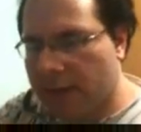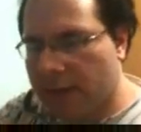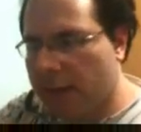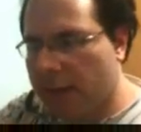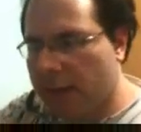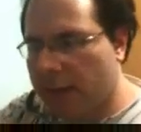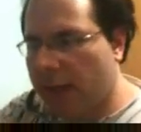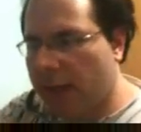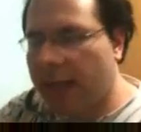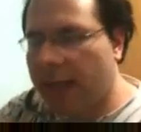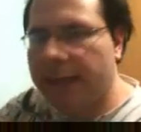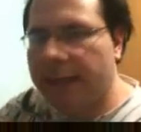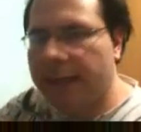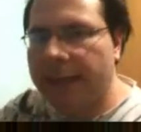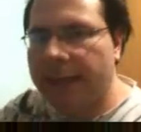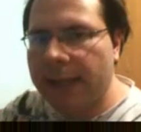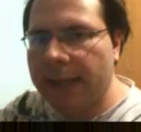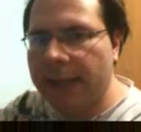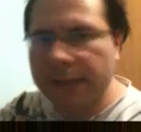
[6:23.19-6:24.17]
the
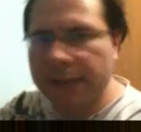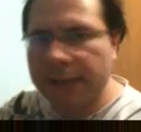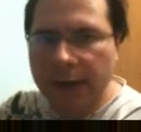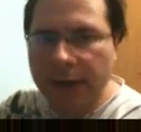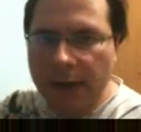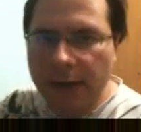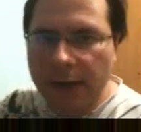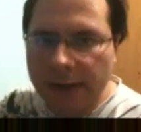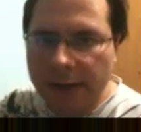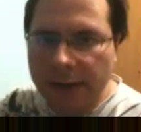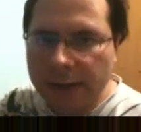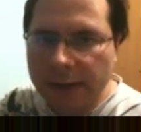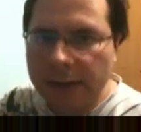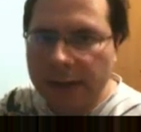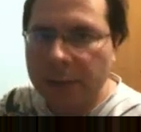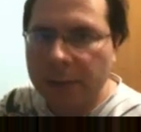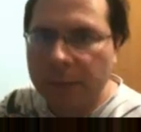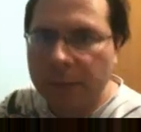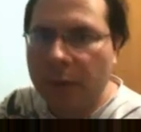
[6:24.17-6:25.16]
ADSR
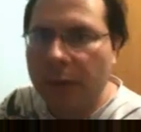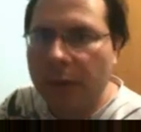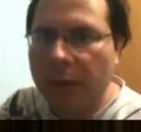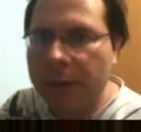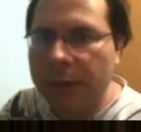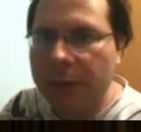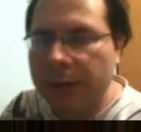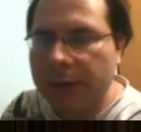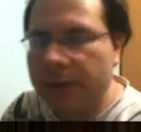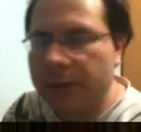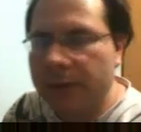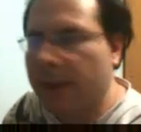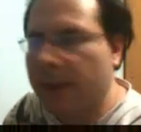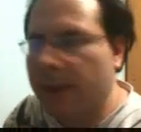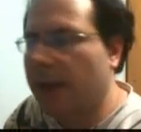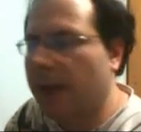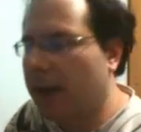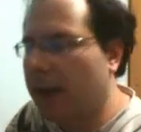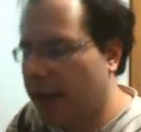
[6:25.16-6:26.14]
parameters
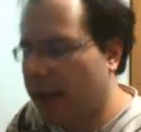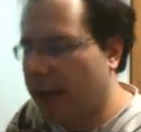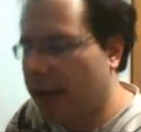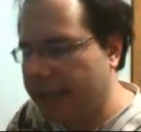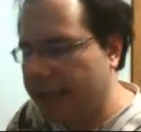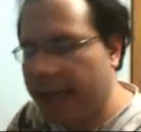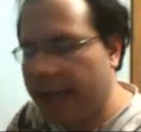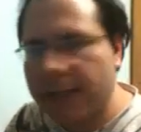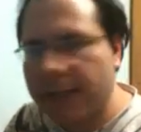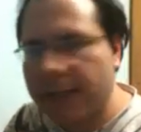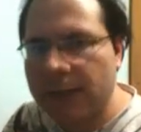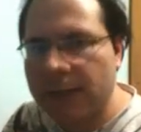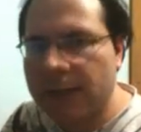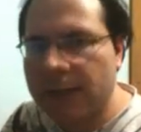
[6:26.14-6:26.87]
that are attack,